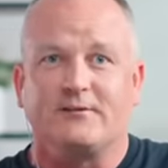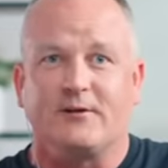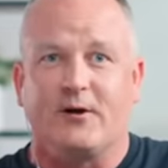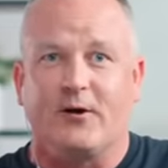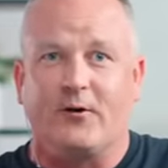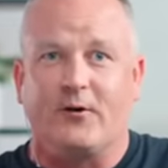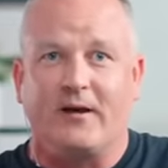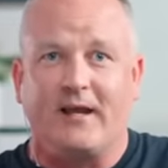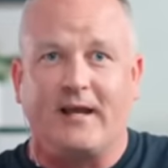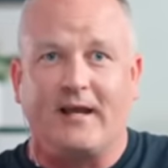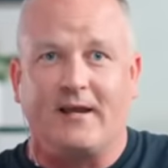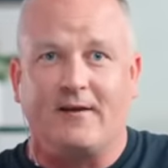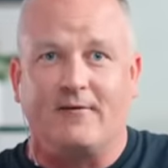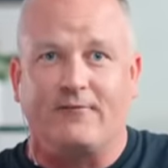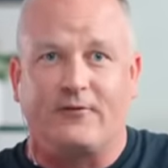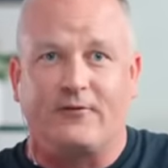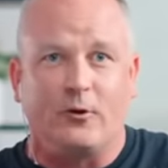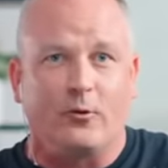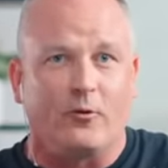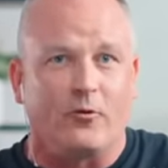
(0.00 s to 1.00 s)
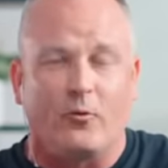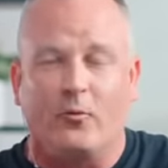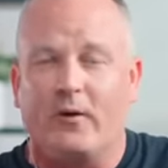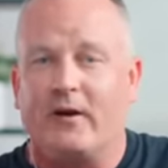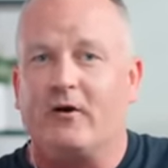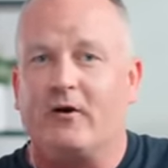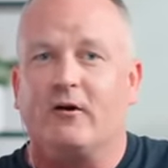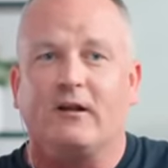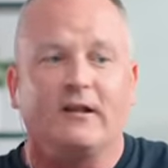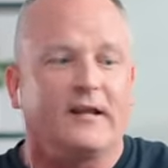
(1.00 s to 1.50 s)
So if you are the
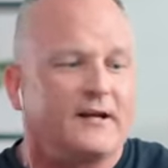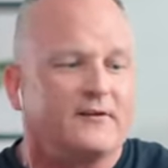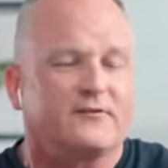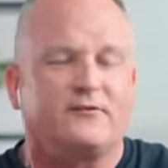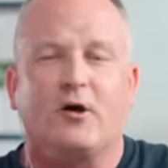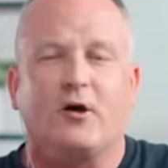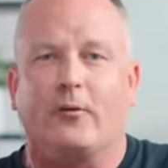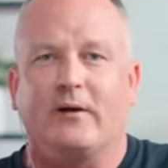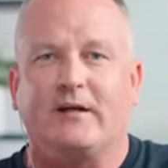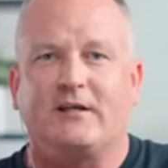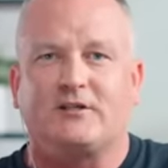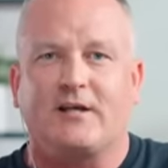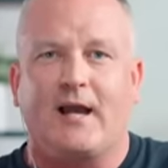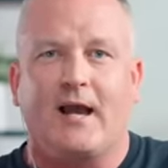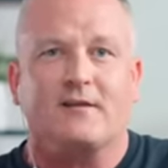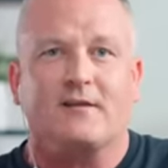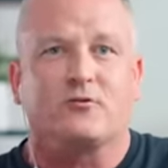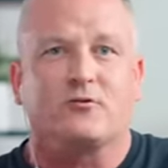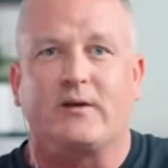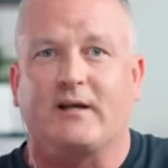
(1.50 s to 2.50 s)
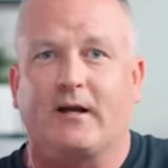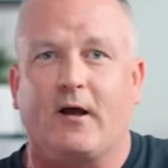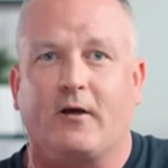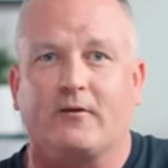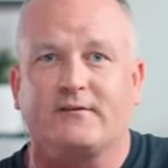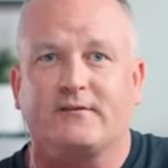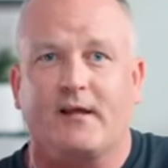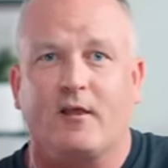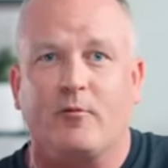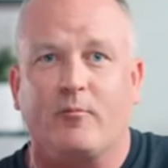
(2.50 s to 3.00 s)
winner, let us know in chat so we can
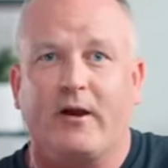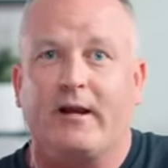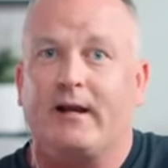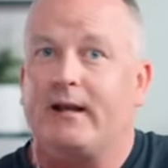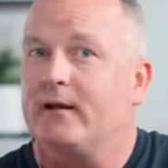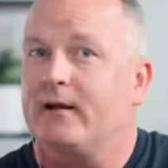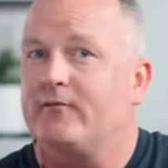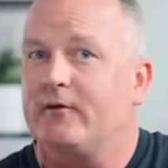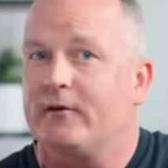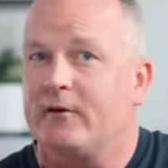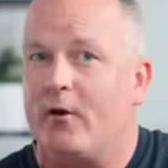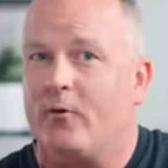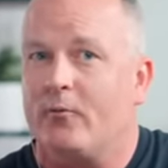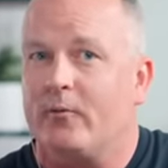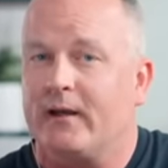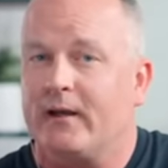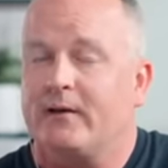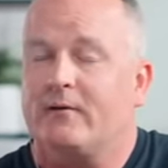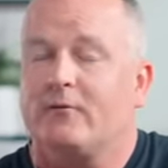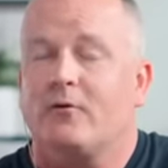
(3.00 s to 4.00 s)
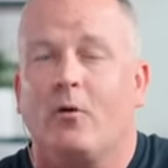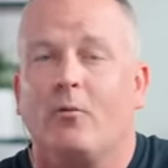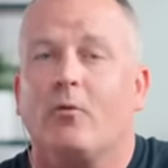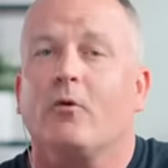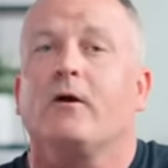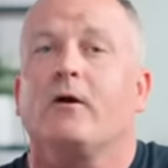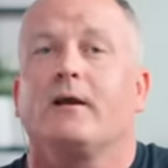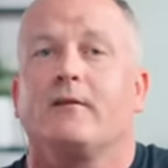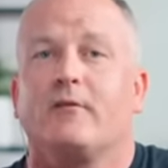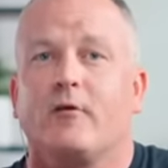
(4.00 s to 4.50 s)
all celebrate. And if you don't win,
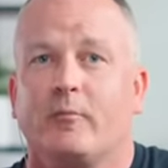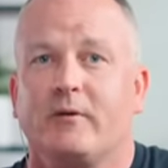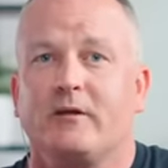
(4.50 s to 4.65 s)
don't worry.